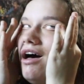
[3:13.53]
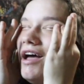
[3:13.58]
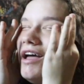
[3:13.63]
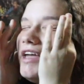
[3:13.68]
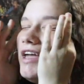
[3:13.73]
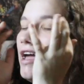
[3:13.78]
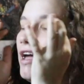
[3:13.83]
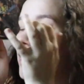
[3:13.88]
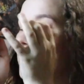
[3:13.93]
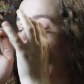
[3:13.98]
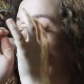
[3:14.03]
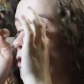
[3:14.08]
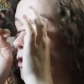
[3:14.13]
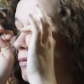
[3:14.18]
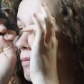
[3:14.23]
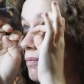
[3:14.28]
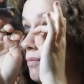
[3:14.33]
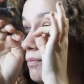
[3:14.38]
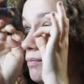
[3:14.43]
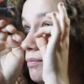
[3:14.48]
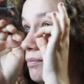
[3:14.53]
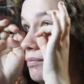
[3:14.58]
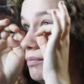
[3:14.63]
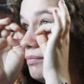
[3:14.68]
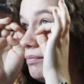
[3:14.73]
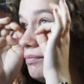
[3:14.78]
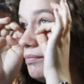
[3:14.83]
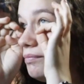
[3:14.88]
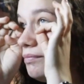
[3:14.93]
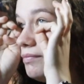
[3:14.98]
I can't.
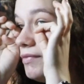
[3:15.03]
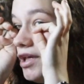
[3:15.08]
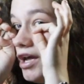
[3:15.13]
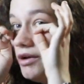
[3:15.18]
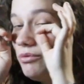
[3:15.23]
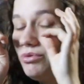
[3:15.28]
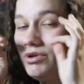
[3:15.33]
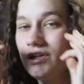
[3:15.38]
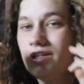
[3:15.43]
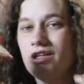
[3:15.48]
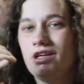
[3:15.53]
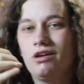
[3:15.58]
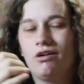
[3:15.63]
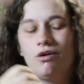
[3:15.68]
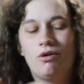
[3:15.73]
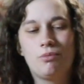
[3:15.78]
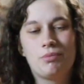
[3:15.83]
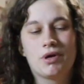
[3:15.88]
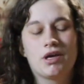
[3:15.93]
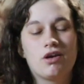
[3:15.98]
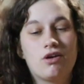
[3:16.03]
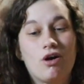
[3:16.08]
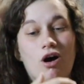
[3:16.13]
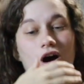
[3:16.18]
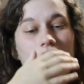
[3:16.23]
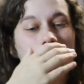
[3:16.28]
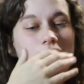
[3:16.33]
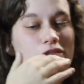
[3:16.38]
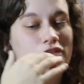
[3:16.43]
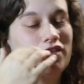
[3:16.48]
I really, oh my
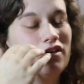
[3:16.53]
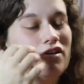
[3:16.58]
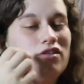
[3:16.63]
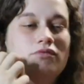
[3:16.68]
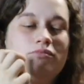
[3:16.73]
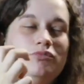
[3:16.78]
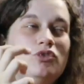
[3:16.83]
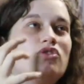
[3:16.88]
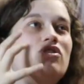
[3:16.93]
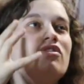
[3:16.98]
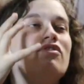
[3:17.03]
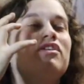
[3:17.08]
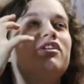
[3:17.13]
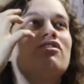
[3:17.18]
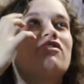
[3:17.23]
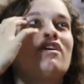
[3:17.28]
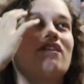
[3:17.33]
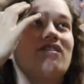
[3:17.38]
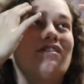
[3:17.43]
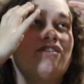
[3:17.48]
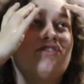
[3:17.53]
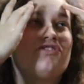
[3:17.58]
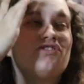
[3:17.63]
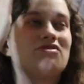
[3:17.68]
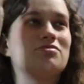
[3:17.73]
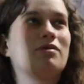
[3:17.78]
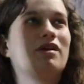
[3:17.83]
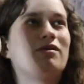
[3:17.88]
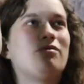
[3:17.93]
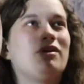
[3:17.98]
god. Music videos like this
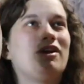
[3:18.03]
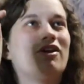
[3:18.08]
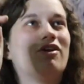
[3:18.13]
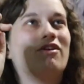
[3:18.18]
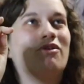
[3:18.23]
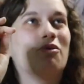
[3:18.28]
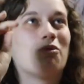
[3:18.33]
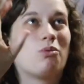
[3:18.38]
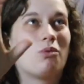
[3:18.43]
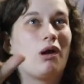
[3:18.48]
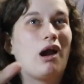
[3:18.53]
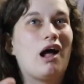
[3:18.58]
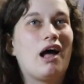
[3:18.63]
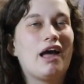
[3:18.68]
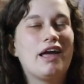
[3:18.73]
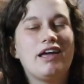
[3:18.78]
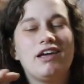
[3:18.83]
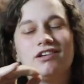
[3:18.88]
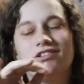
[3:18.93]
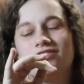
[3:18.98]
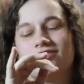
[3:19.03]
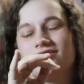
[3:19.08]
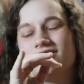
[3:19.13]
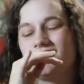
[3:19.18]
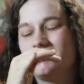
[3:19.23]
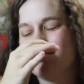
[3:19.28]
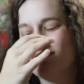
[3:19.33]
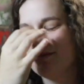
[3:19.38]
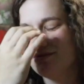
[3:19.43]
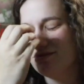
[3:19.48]
just make me cry and
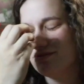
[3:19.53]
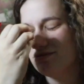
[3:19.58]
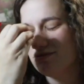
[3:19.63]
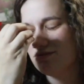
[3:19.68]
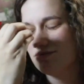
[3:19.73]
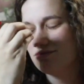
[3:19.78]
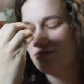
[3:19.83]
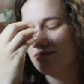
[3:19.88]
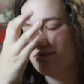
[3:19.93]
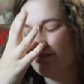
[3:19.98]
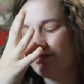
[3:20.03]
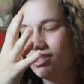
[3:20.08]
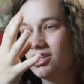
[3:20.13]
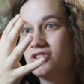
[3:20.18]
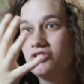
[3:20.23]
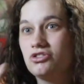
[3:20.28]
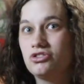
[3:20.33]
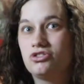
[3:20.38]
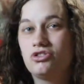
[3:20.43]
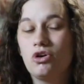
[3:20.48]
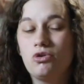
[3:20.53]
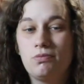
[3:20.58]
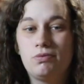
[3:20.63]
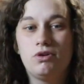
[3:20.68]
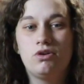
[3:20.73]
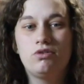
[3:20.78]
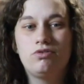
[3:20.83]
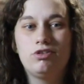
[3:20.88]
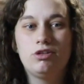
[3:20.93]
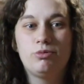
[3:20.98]
just, because they're so
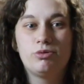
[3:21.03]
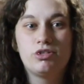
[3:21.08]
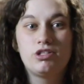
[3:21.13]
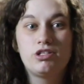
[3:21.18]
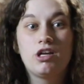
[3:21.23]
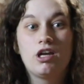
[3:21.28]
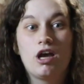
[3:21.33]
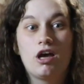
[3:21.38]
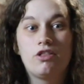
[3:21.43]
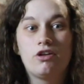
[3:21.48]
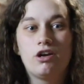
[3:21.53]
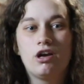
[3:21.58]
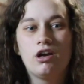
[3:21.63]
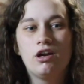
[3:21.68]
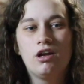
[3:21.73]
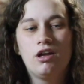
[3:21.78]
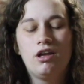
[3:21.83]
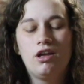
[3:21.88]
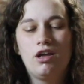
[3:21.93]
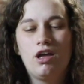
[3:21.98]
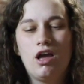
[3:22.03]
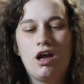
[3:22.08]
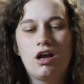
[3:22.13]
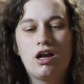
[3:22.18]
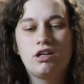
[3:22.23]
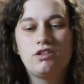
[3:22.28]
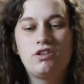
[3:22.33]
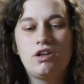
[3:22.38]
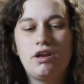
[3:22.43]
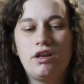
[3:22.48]
beautifully put together,
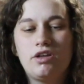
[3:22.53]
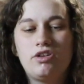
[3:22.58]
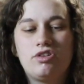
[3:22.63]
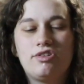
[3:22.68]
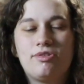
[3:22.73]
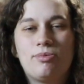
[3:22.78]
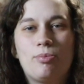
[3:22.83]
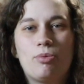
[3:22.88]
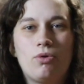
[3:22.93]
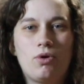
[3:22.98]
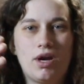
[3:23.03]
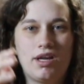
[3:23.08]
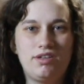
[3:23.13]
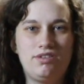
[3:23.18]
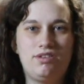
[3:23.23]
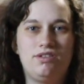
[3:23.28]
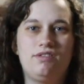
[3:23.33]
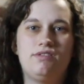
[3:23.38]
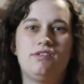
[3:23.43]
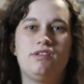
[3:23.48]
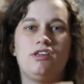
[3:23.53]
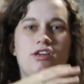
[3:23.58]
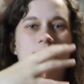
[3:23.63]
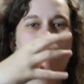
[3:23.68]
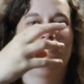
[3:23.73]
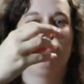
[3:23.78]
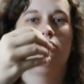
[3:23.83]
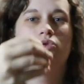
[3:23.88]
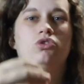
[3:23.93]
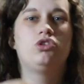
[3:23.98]
because it expresses the
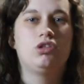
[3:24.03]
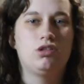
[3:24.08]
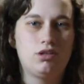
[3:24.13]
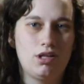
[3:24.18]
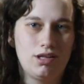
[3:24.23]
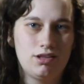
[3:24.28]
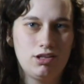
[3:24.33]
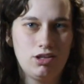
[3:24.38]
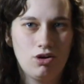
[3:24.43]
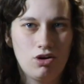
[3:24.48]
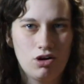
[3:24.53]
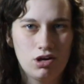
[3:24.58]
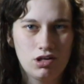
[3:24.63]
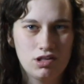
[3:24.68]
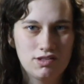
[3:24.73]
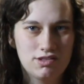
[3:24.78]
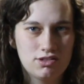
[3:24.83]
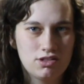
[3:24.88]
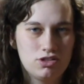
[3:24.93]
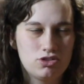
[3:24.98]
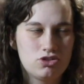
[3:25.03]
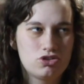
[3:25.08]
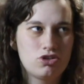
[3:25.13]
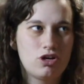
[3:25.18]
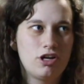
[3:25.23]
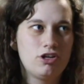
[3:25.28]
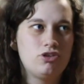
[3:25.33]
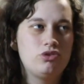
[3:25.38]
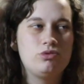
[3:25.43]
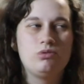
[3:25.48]
emotion that the artist is
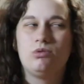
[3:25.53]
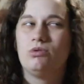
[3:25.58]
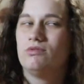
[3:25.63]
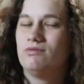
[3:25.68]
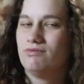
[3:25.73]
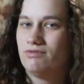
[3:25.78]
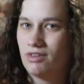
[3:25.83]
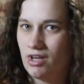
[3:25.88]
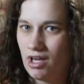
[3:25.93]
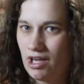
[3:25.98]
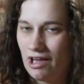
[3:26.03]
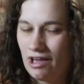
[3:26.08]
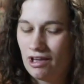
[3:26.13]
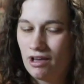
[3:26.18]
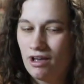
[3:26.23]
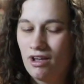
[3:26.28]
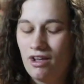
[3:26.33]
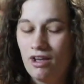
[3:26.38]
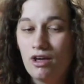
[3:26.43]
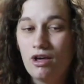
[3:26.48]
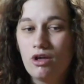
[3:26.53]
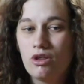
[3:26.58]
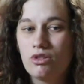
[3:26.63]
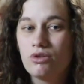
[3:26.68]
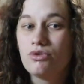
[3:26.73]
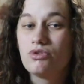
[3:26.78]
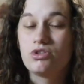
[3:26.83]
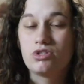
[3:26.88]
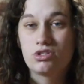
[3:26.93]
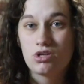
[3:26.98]
trying to convey
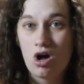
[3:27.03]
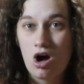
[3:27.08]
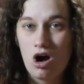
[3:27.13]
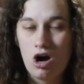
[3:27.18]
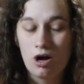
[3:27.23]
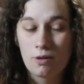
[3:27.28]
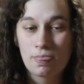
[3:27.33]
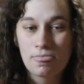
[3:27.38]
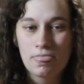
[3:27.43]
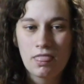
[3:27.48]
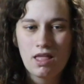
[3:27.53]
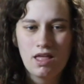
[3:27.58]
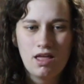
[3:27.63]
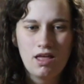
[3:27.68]
through the song.